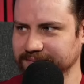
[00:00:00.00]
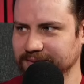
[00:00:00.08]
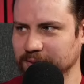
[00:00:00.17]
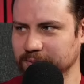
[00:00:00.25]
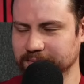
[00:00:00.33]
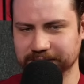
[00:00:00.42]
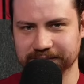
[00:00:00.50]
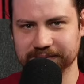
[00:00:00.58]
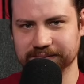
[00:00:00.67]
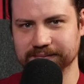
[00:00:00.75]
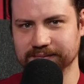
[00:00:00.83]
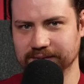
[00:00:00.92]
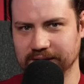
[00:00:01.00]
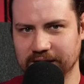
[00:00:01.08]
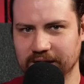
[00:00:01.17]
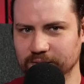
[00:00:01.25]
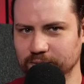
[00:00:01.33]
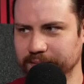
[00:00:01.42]
Cool. They
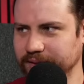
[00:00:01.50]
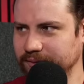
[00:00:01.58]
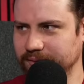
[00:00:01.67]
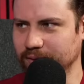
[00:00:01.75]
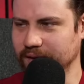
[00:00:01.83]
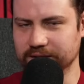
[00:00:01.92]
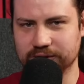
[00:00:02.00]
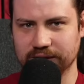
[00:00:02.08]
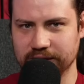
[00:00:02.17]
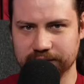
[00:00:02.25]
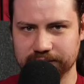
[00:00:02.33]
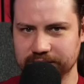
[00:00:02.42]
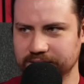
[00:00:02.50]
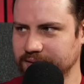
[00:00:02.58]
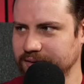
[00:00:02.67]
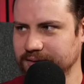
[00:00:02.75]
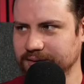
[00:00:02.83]
can't all be great stratagems.